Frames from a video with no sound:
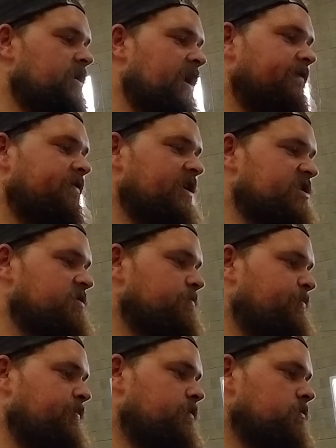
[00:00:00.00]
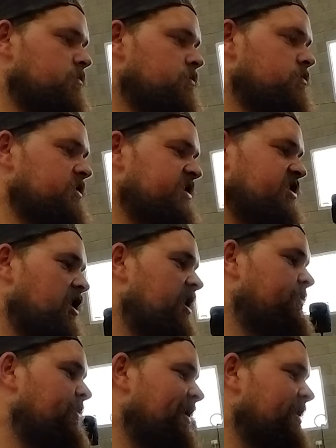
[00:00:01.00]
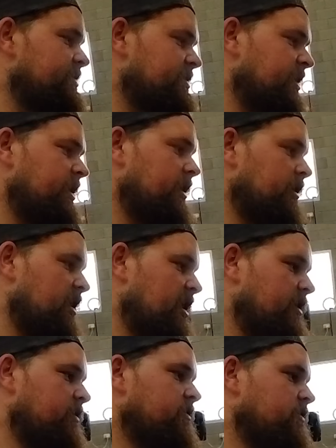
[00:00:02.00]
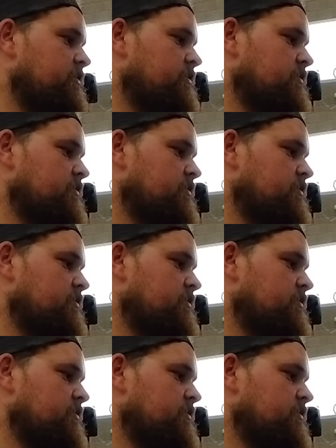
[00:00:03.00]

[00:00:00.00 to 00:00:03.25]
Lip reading: have this sidebar sitting in